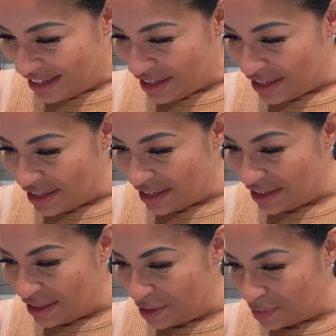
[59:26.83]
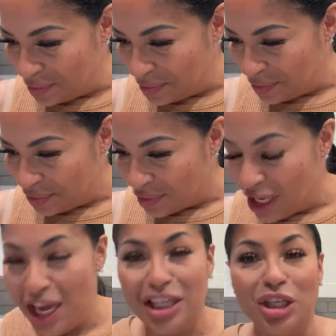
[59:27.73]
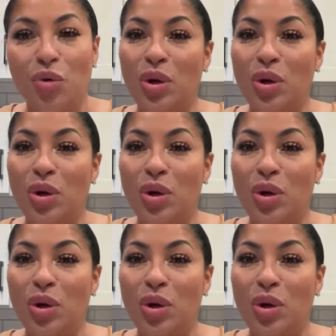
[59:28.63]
oh. Yeah, so